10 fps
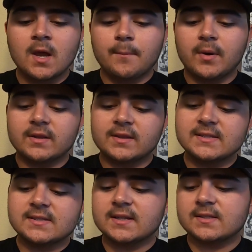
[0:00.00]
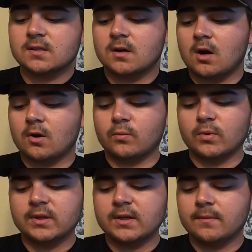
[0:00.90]
But these things are
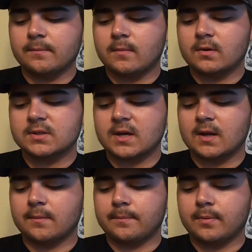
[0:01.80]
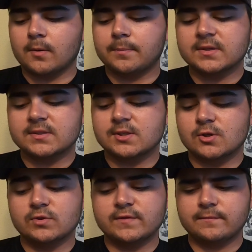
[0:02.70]
really multi-purpose
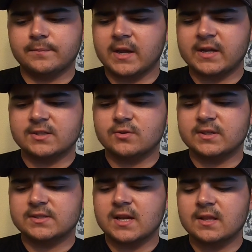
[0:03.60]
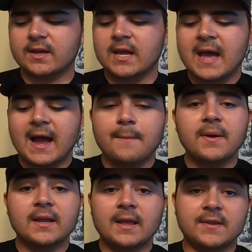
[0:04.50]
use, I guess you could say. Like, I
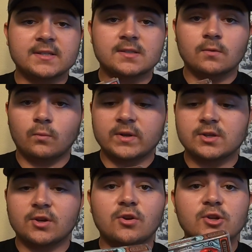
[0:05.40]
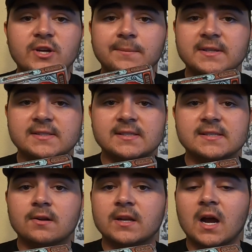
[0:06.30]
bet in this winter you could drop these things
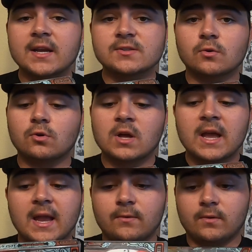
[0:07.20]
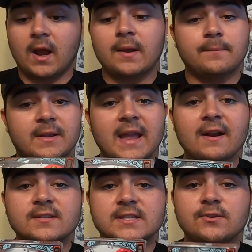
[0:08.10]
down in an ice hole, and I
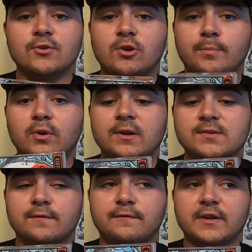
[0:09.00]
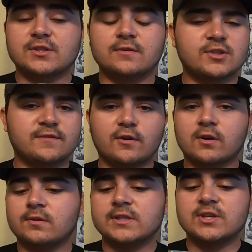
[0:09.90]
guarantee you could pull out some fish just
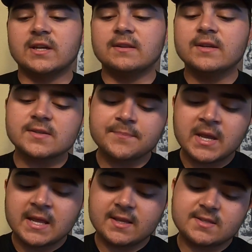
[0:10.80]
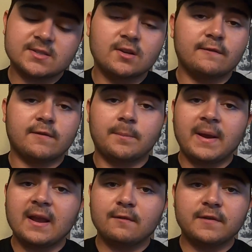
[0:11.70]
vertically jigging this. This is good for
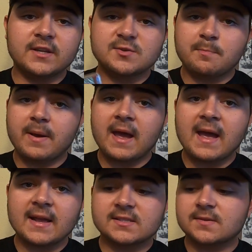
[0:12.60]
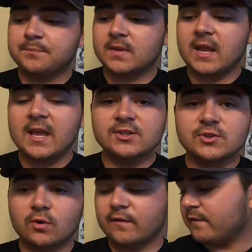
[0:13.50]
panfish, bass,
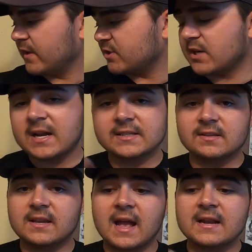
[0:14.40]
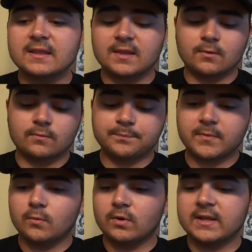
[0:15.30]
inshore fish, honestly anything
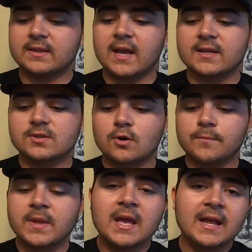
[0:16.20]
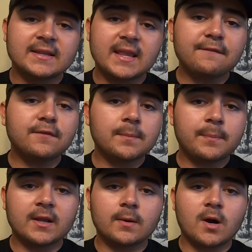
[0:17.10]
will hit that. So definitely
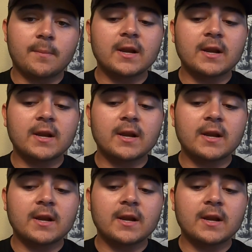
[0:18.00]
pick them up.